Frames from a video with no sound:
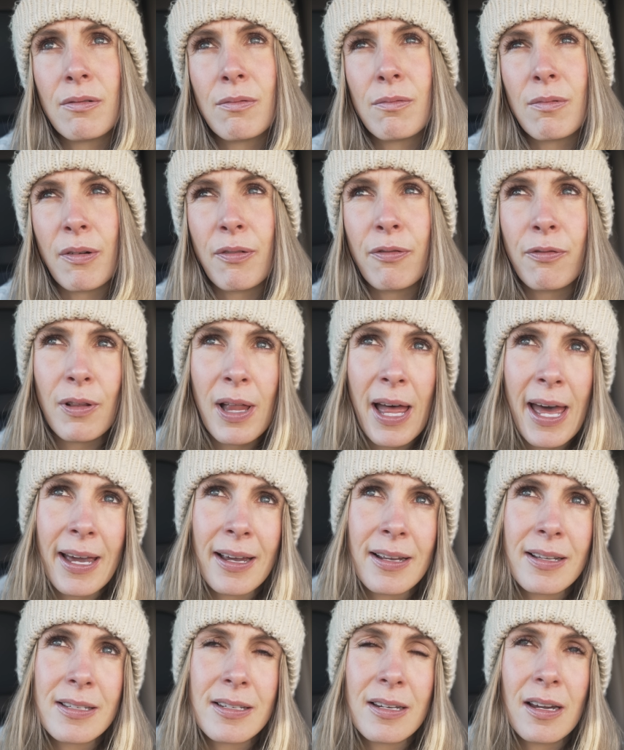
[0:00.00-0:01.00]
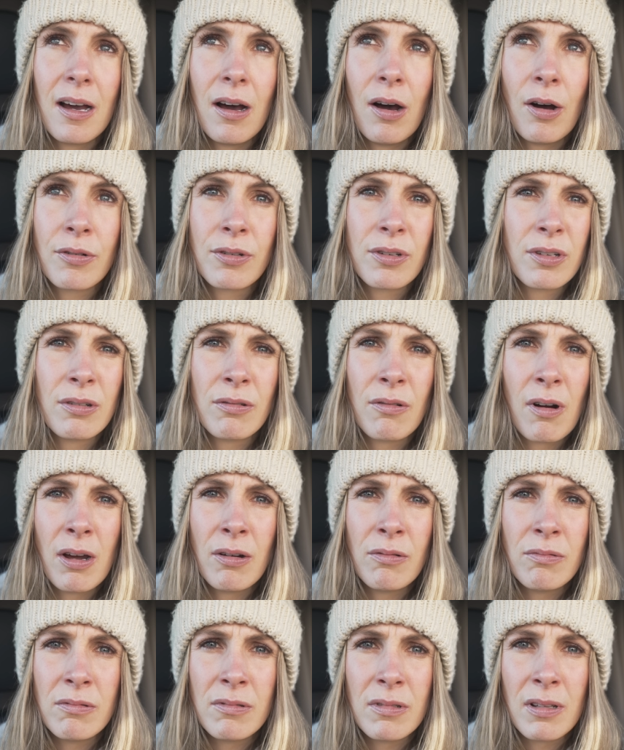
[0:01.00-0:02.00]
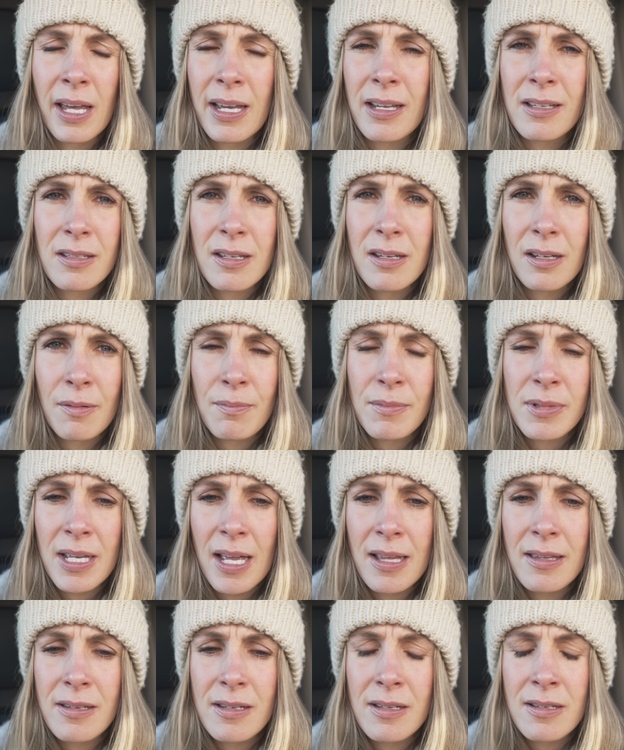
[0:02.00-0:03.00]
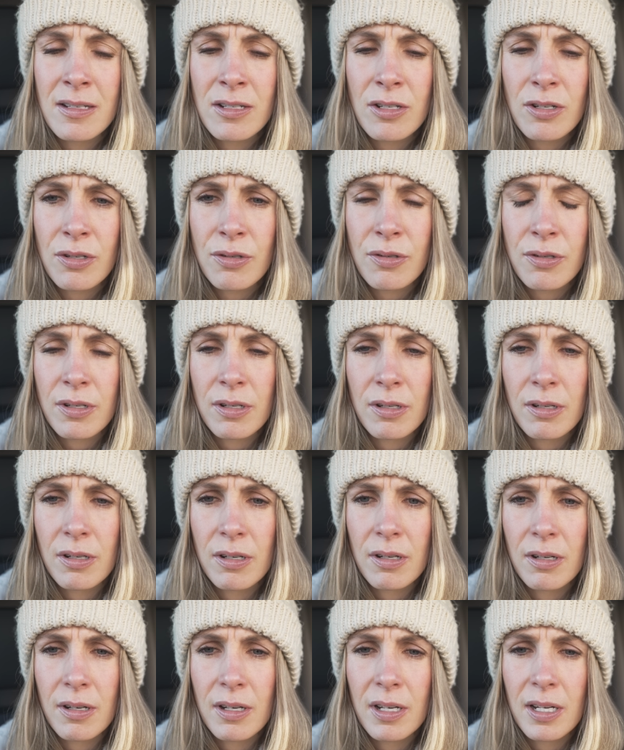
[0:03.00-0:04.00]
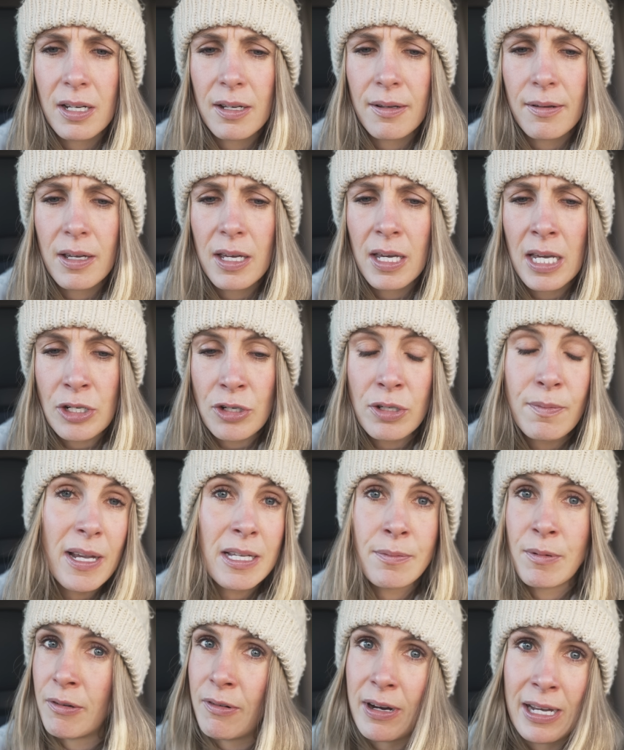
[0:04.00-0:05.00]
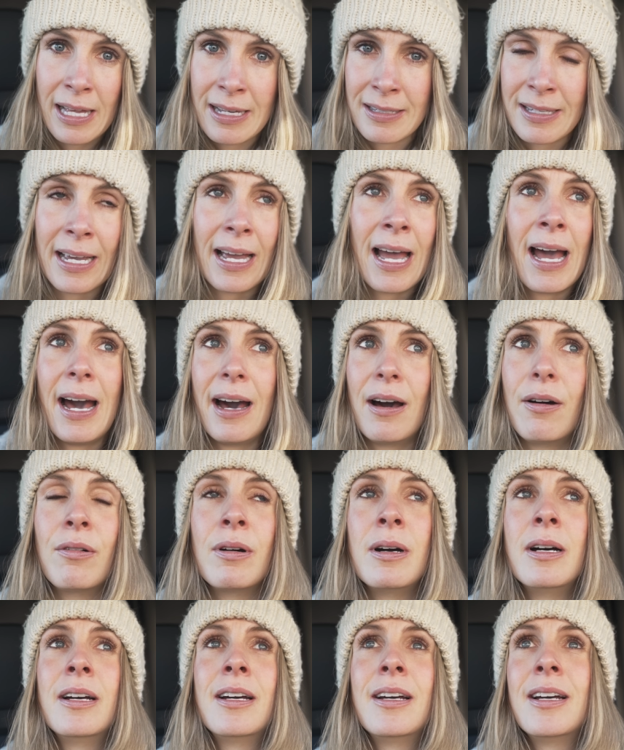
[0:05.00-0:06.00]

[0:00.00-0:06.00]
reflect on your own, like, circumstances, and just it just makes me realise, like, how